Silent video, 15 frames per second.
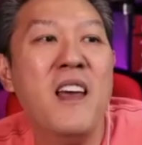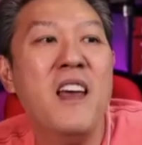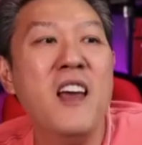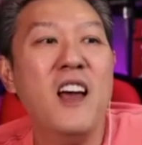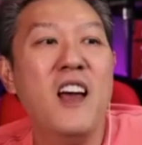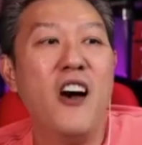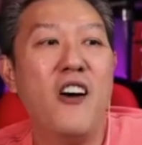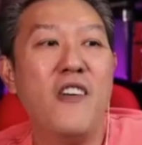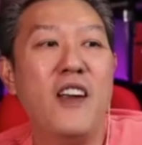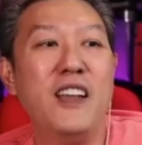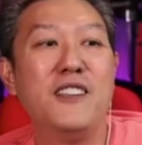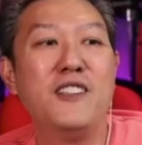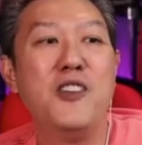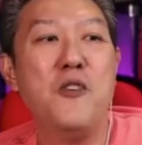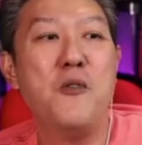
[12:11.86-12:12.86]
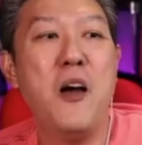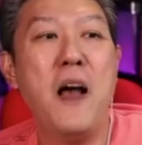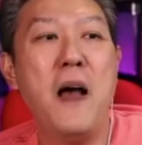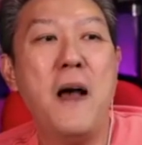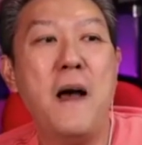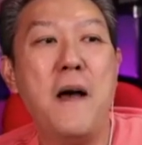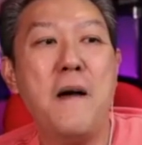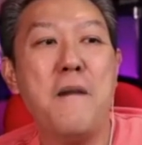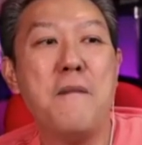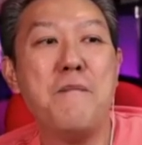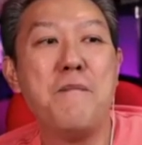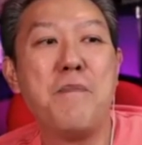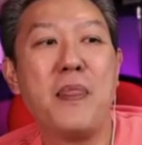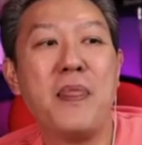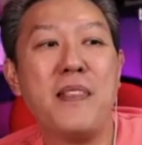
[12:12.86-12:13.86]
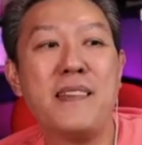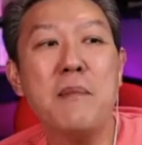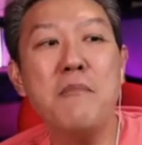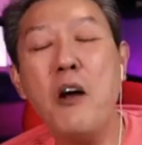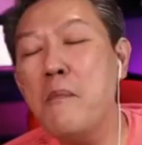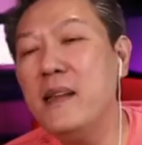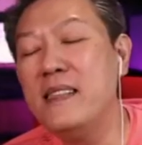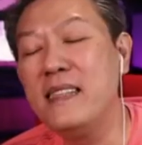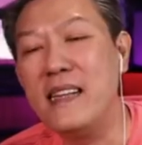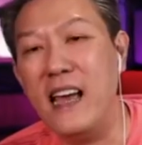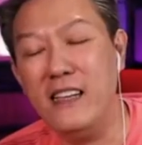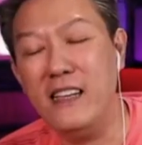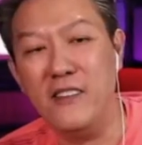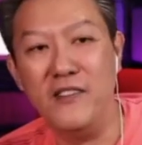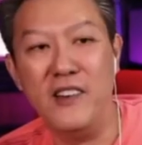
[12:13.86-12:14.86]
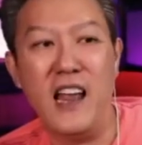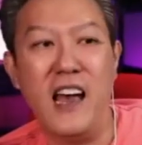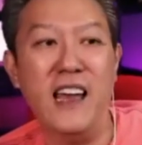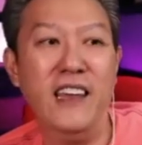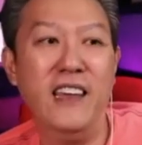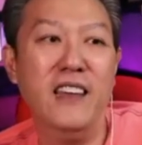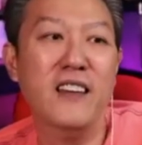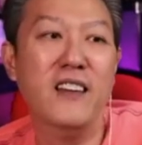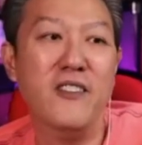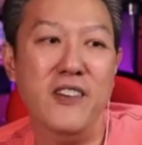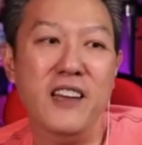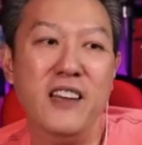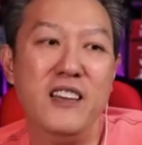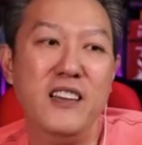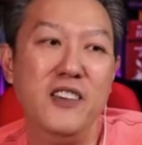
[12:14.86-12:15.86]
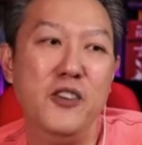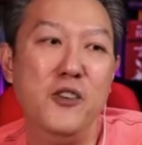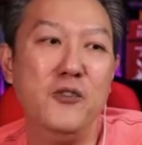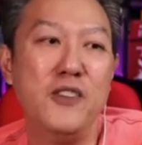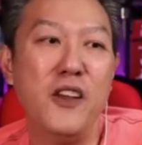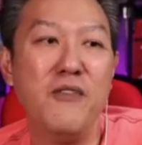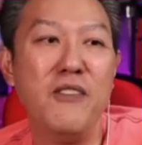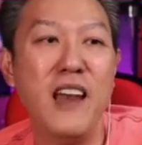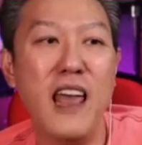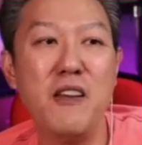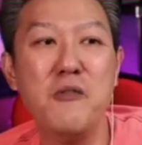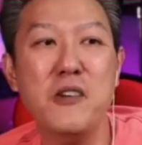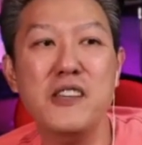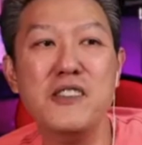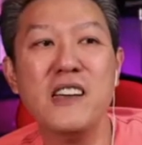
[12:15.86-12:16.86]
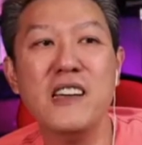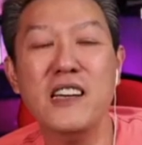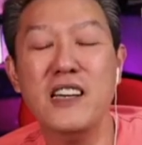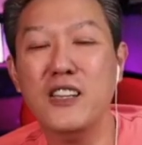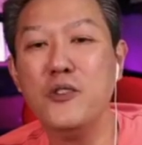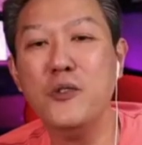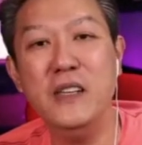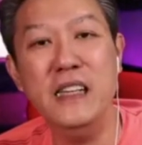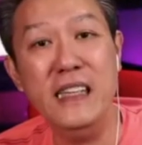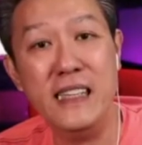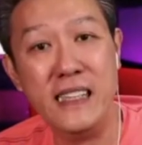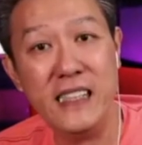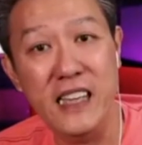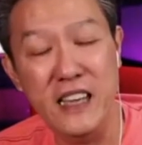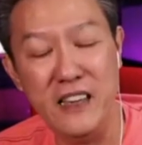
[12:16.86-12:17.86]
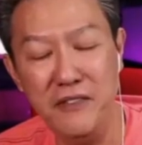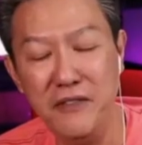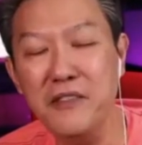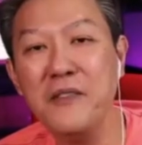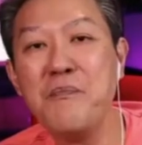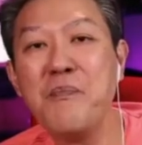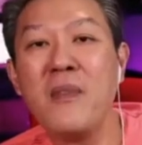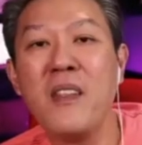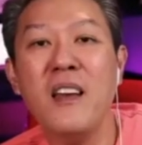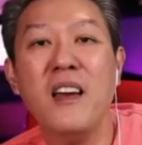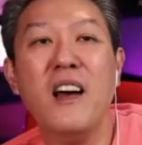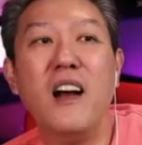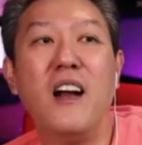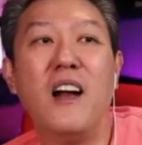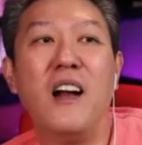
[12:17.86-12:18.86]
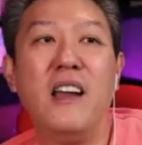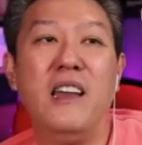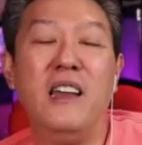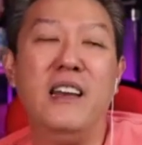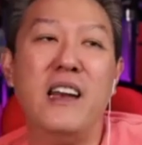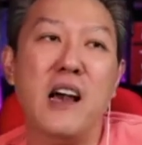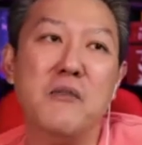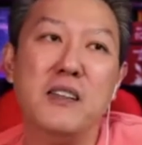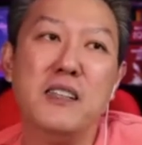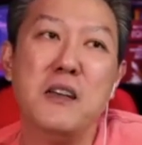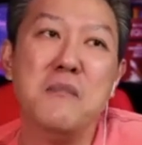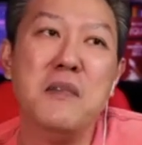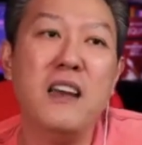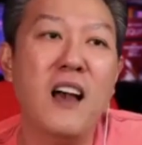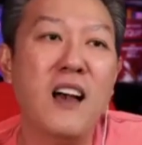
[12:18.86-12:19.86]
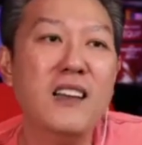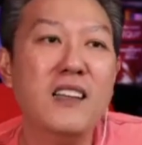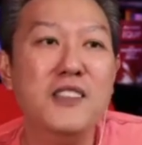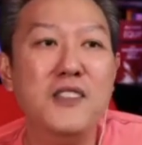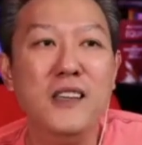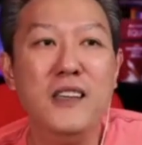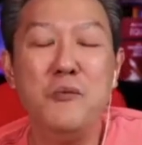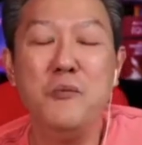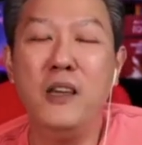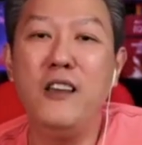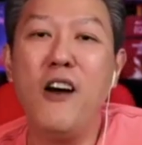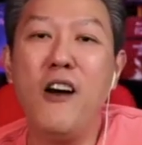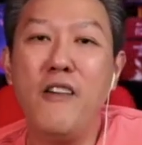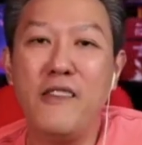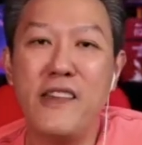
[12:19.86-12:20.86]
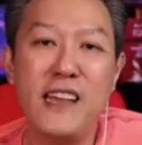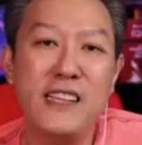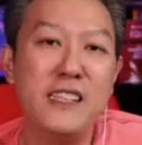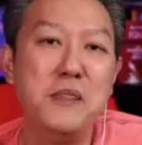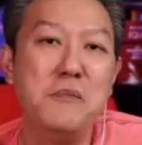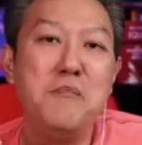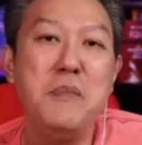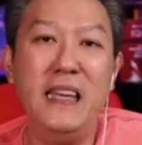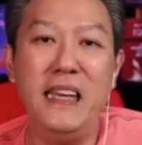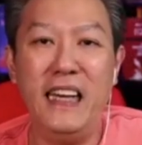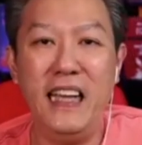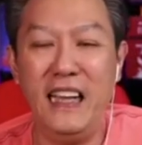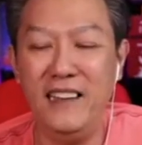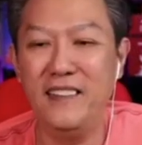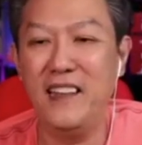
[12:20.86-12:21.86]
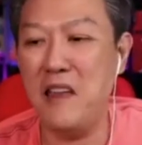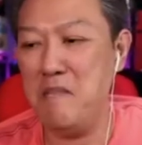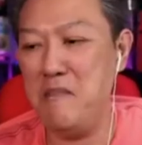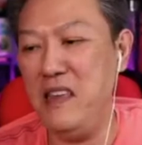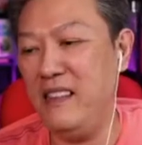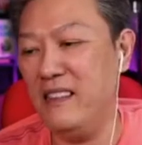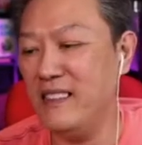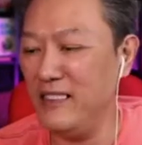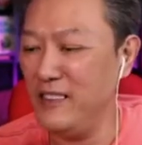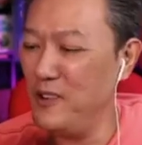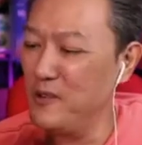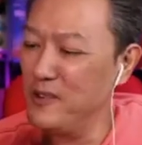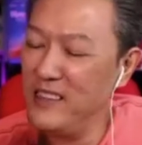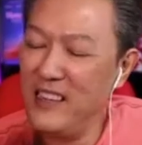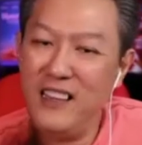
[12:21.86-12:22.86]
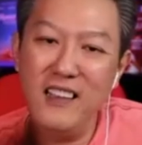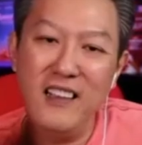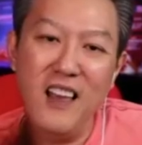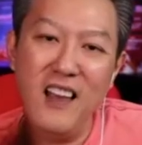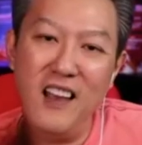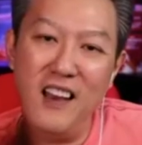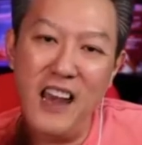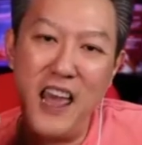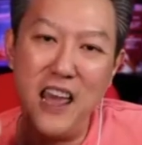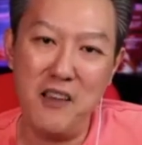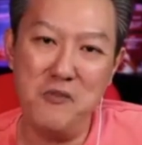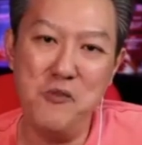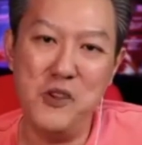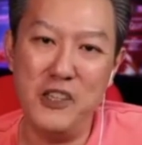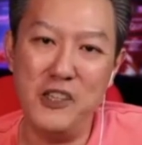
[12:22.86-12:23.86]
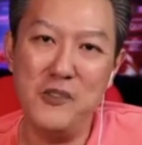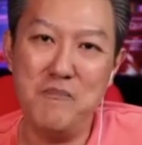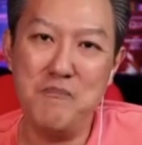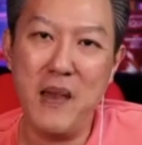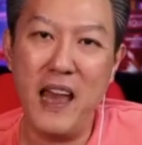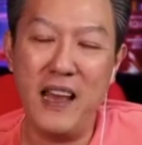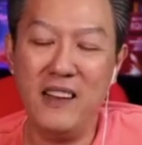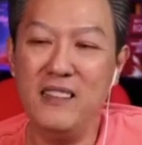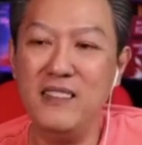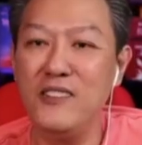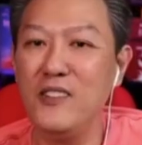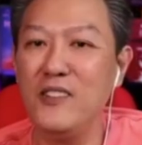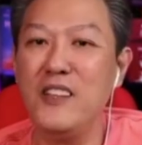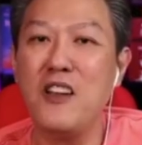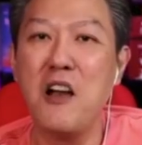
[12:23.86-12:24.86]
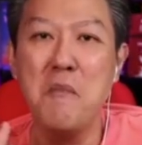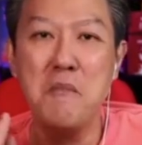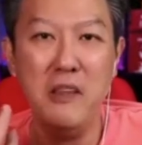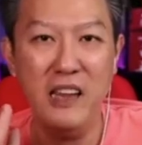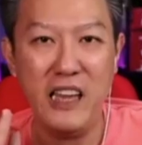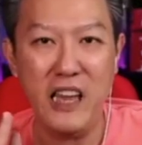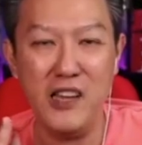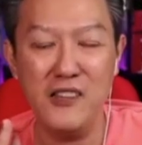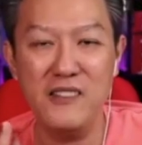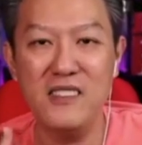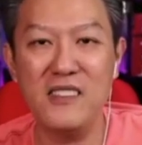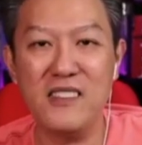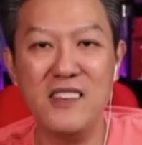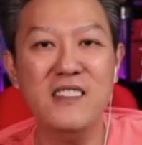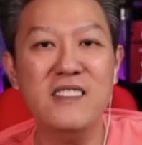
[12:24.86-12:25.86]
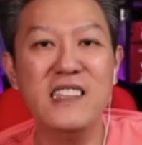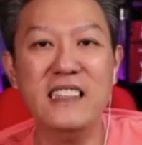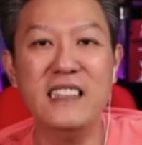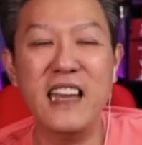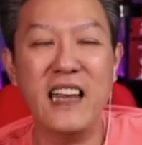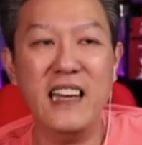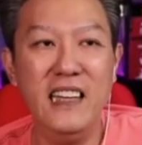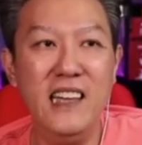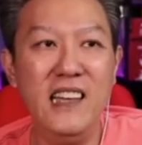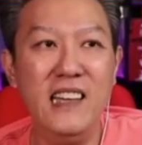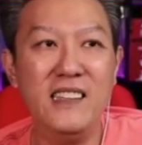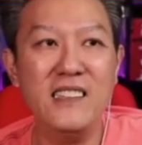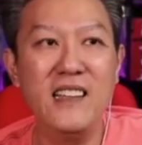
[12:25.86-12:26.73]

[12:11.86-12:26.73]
All right, so some common signs of lying. All right, the use of language to deceive. In our terminology, we call that spinning. That means using language patterns, using communication skills and techniques